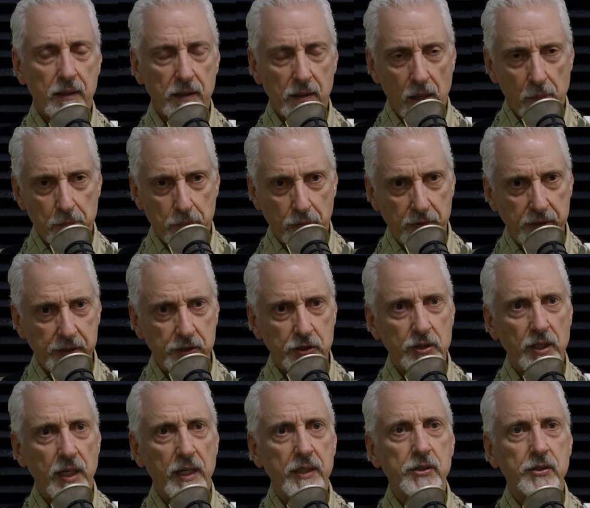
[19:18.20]

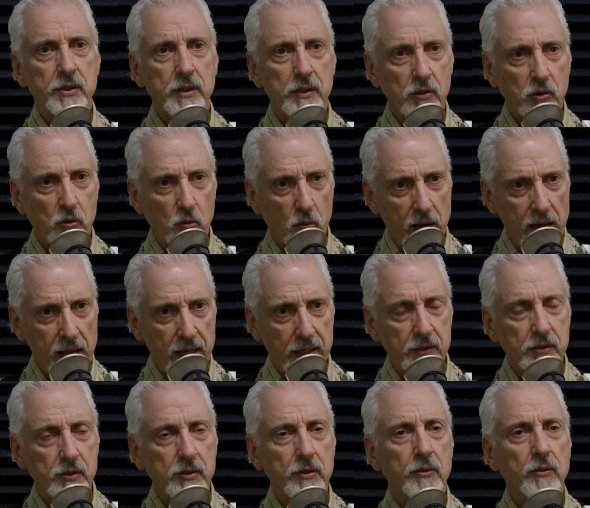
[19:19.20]
appreciation,
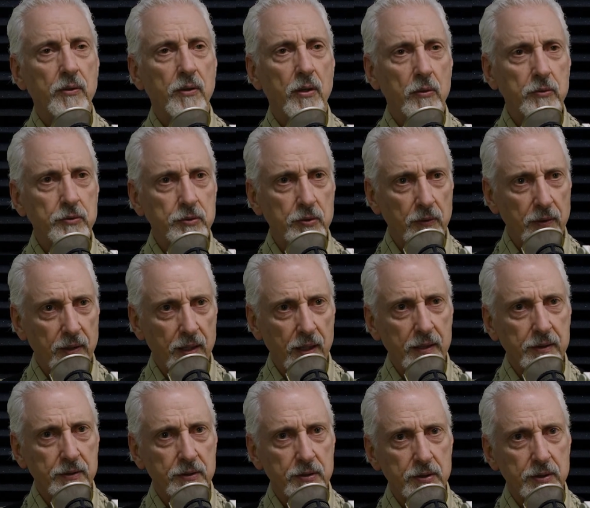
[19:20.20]
gratitude, those are mm
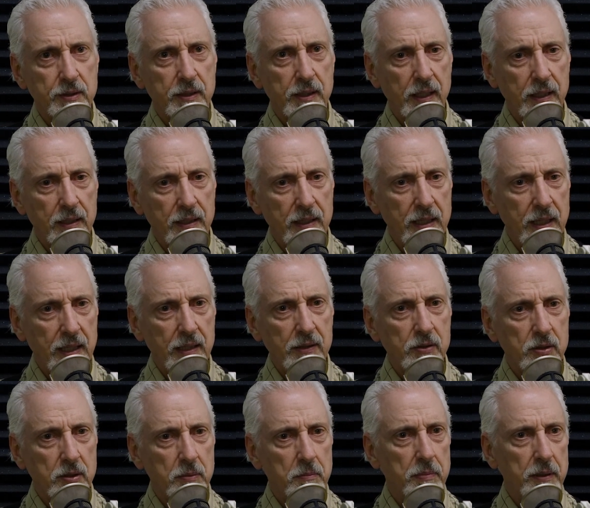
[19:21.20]
things that
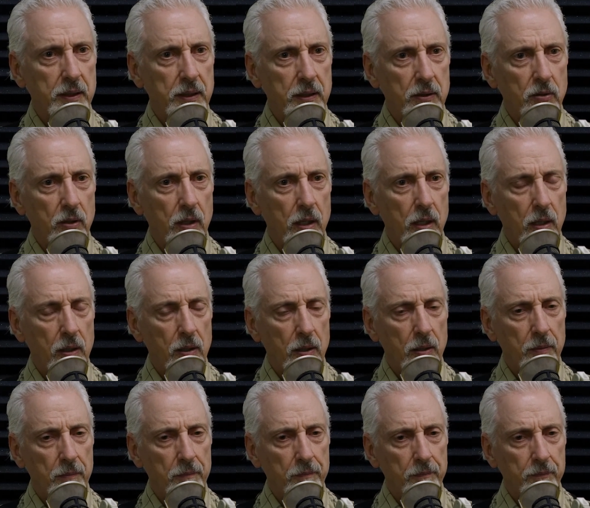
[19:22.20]
need to be
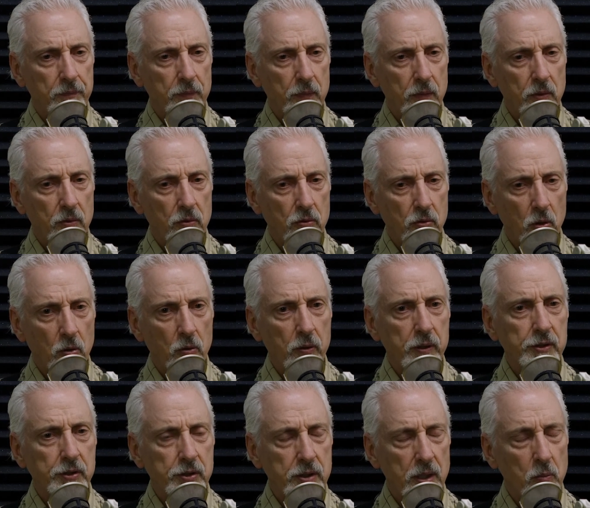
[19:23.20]
um,
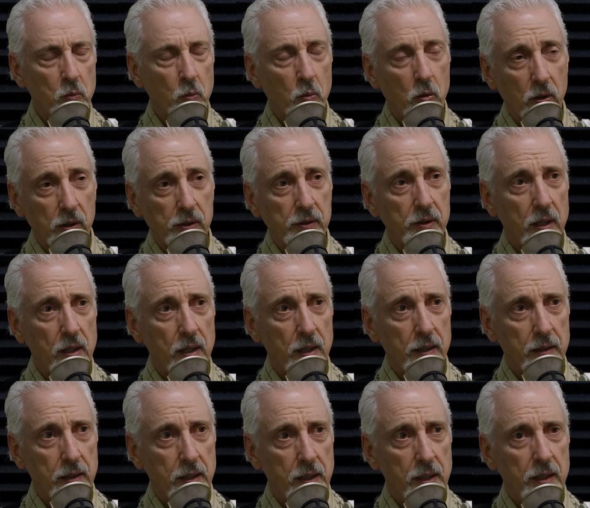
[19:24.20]
nourished and worked
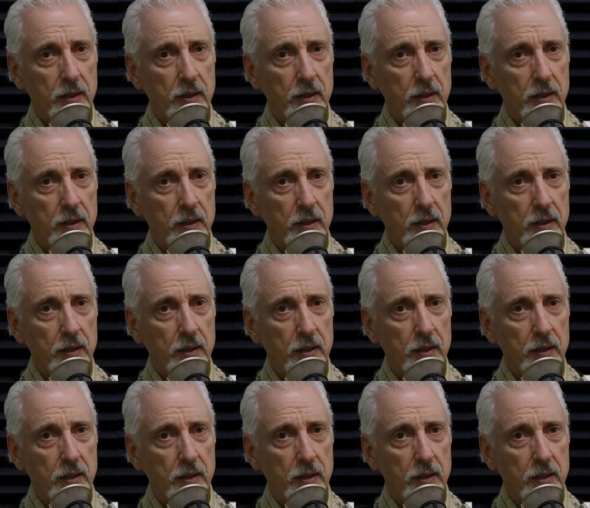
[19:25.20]
on.